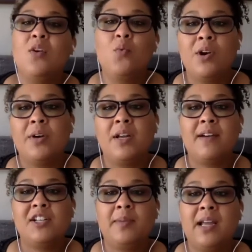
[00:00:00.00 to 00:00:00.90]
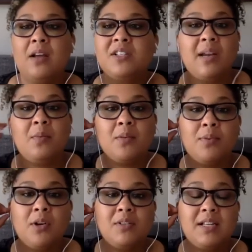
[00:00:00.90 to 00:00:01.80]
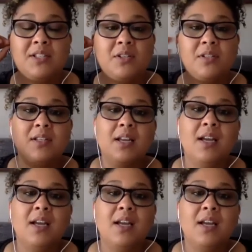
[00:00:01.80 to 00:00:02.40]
wondering if I should be outside with the protesters.